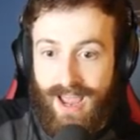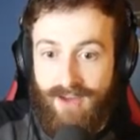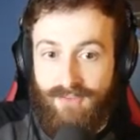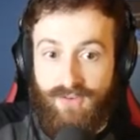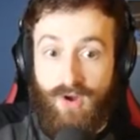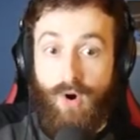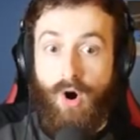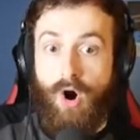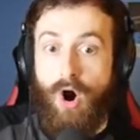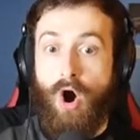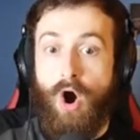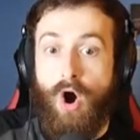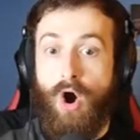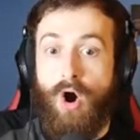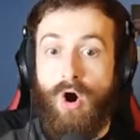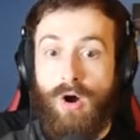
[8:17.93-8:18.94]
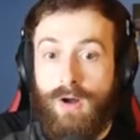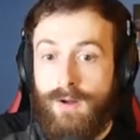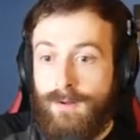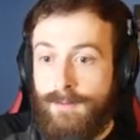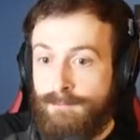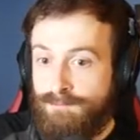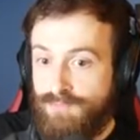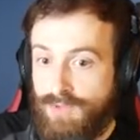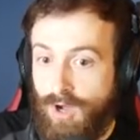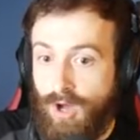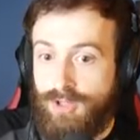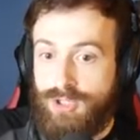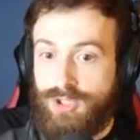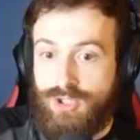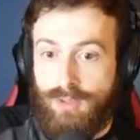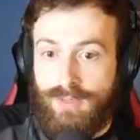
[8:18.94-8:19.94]
Every oh, oh,
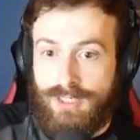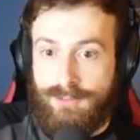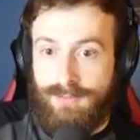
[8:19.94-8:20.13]
there's too much